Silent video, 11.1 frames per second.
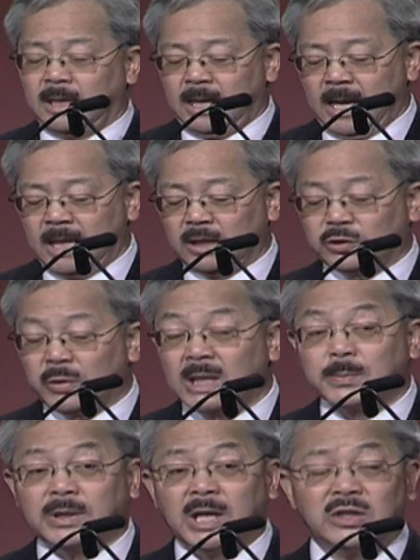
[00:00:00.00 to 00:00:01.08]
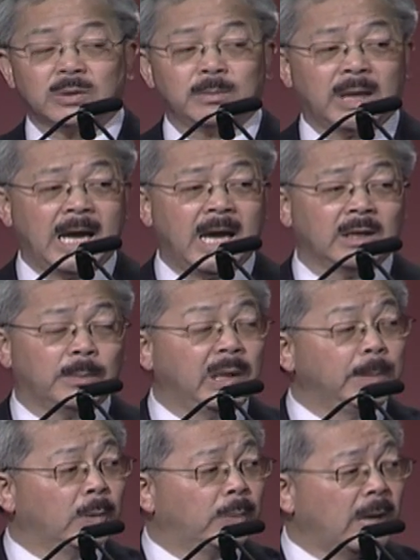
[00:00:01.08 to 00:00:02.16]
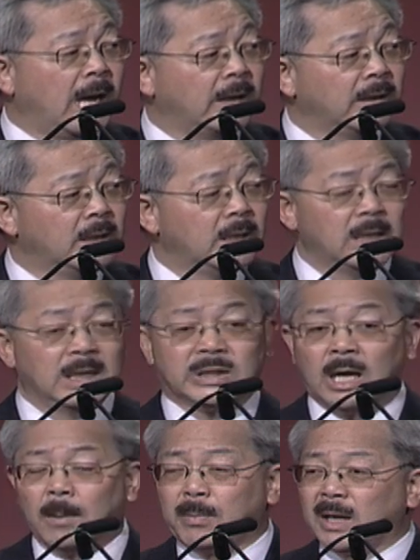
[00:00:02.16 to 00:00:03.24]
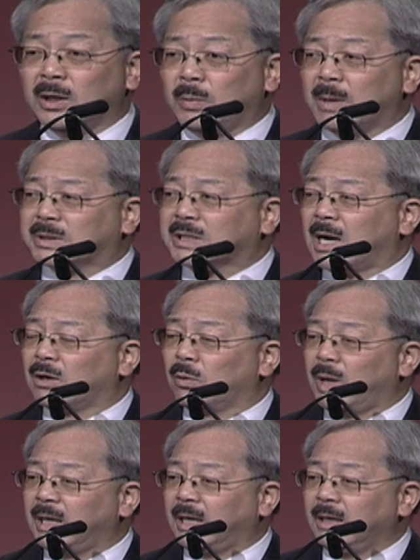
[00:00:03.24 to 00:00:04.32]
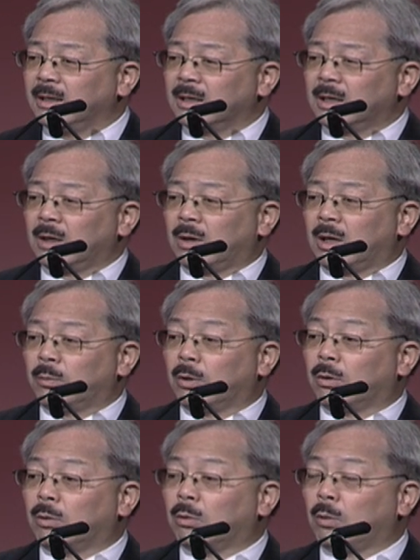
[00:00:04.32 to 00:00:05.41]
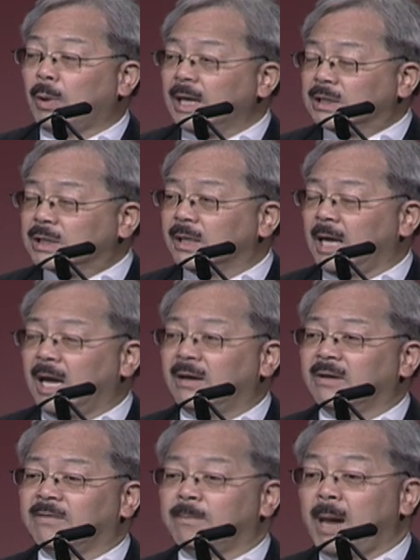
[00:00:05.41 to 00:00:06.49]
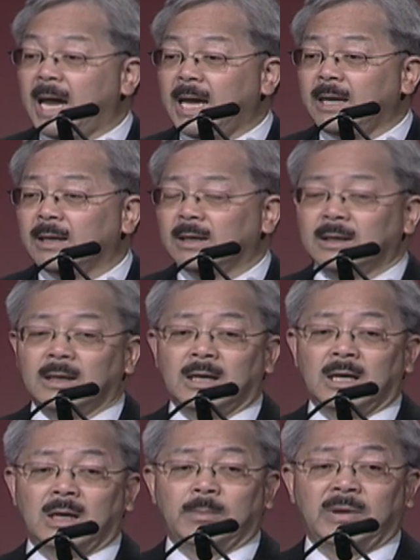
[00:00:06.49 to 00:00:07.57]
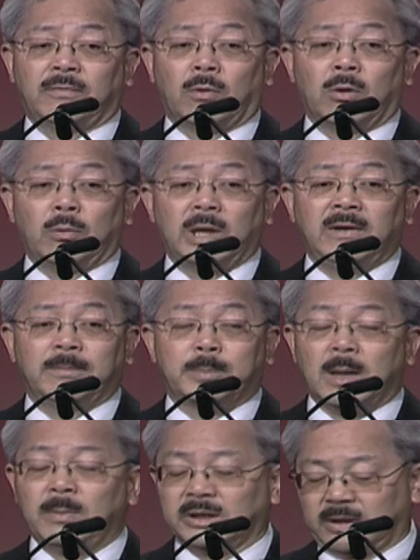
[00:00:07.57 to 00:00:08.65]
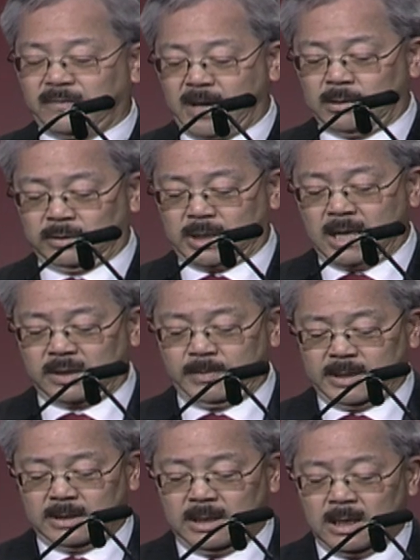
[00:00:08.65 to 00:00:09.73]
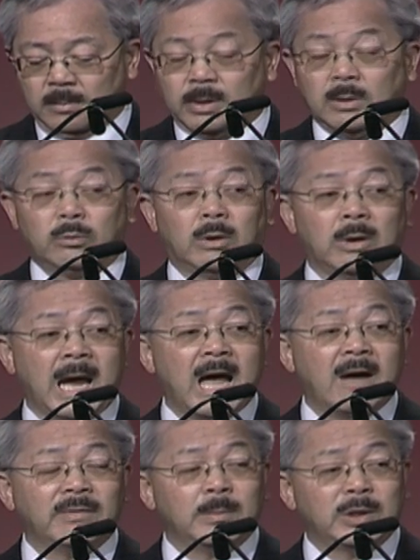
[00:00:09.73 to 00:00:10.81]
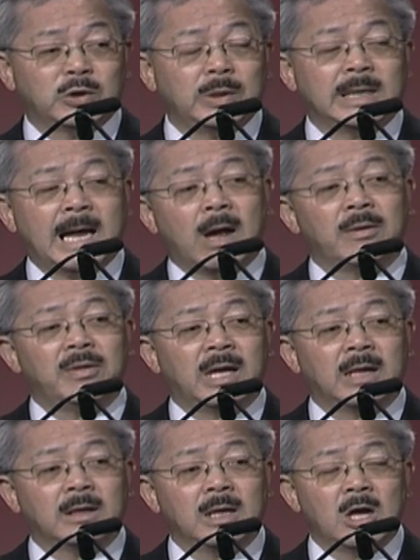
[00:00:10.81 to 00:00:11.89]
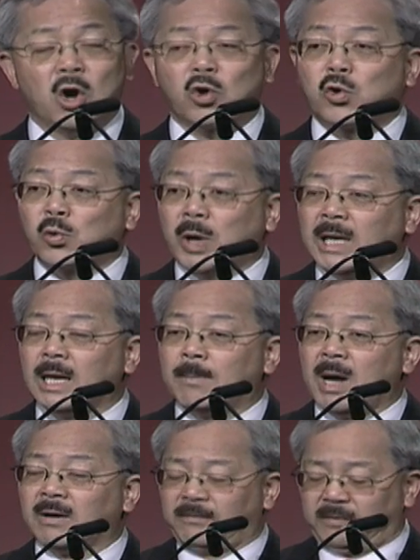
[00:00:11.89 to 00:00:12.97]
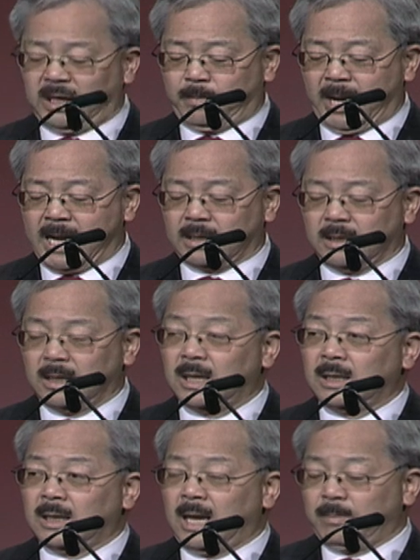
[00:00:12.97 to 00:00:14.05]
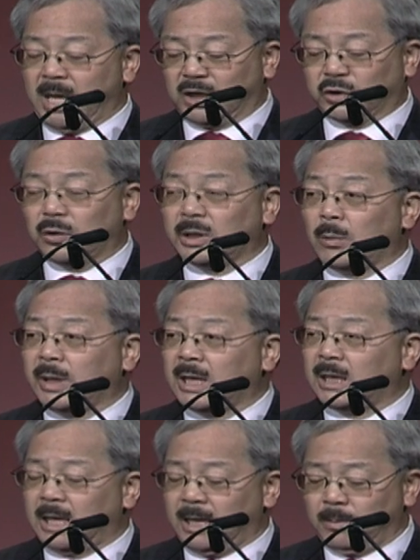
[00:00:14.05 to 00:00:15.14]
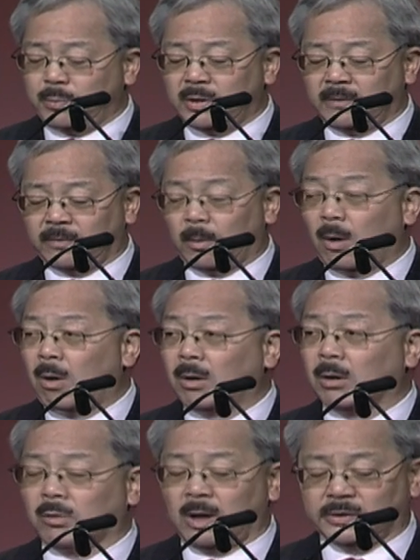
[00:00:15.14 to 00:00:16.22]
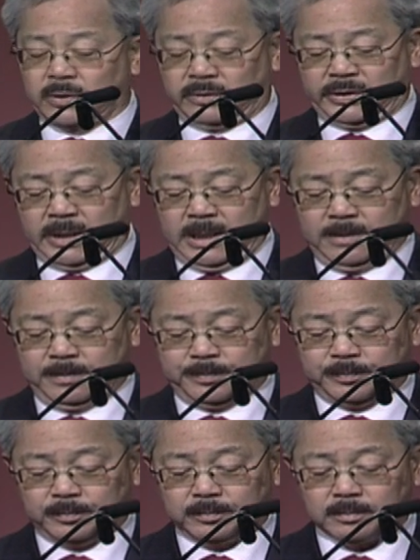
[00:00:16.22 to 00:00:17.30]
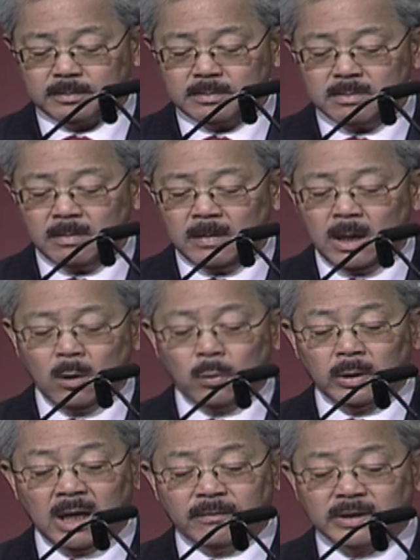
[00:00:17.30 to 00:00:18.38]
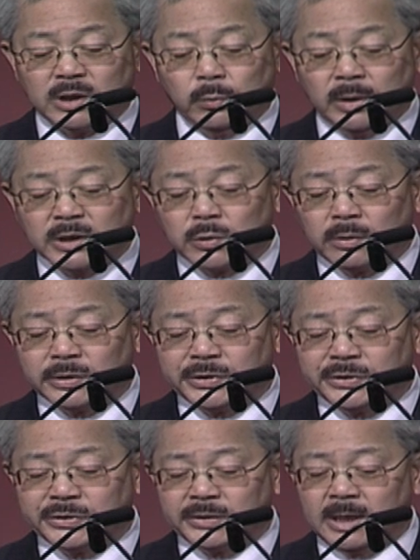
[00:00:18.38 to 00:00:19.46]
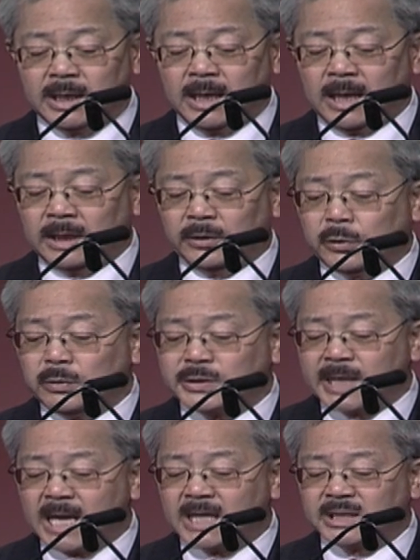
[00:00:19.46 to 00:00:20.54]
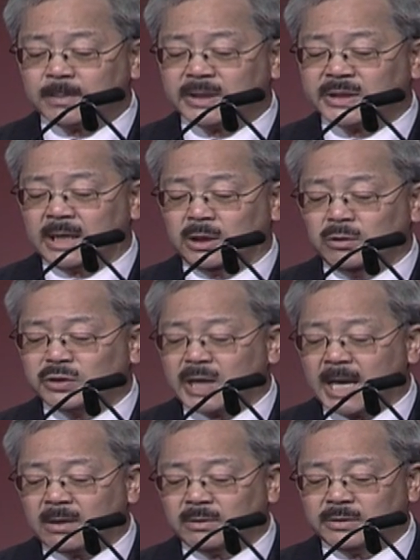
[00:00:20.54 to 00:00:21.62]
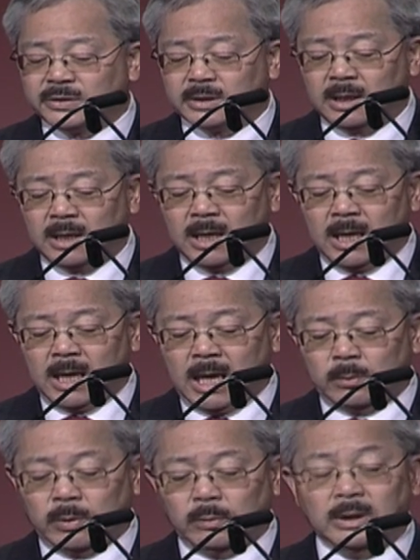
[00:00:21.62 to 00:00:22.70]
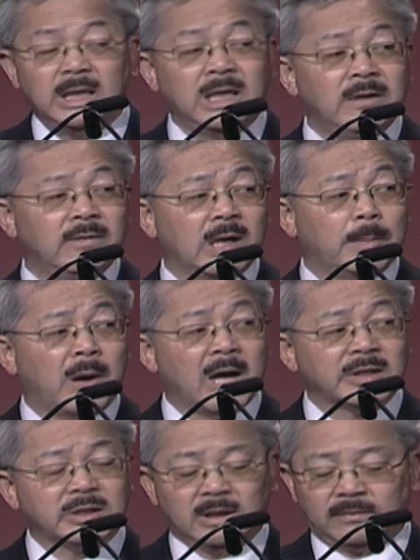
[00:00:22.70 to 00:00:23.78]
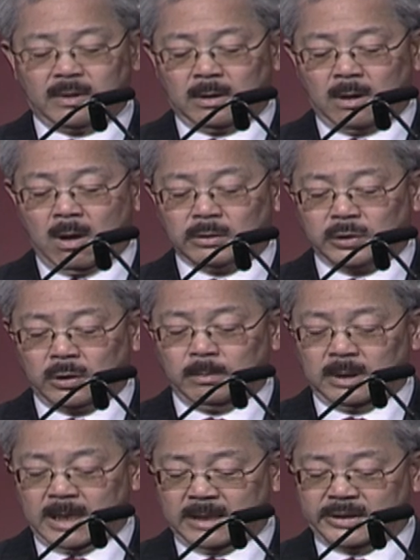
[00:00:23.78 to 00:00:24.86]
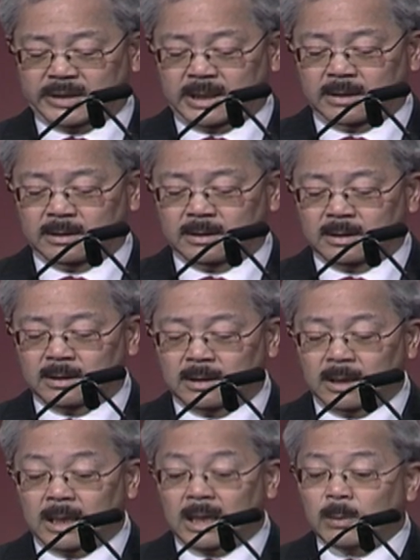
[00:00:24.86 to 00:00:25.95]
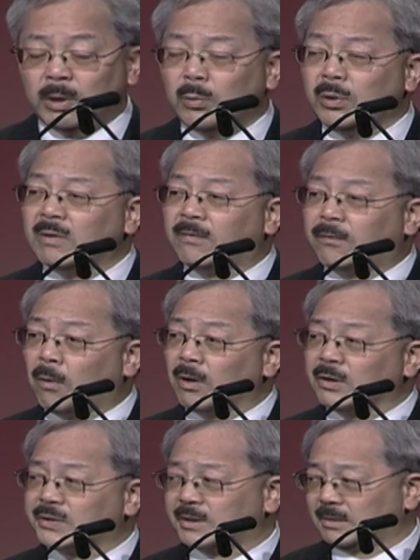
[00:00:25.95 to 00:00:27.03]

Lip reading: And the transportation plan, the People Plan, is up on the website already. We'll wait until the end of May before we publish the final document. But we'll have in between now and then a great amount of feedback and make sure that we get input from all across our city. We're leveraging resources and enthusiasm to set new standards, and we will leave a positive long-term legacy. And let me reinforce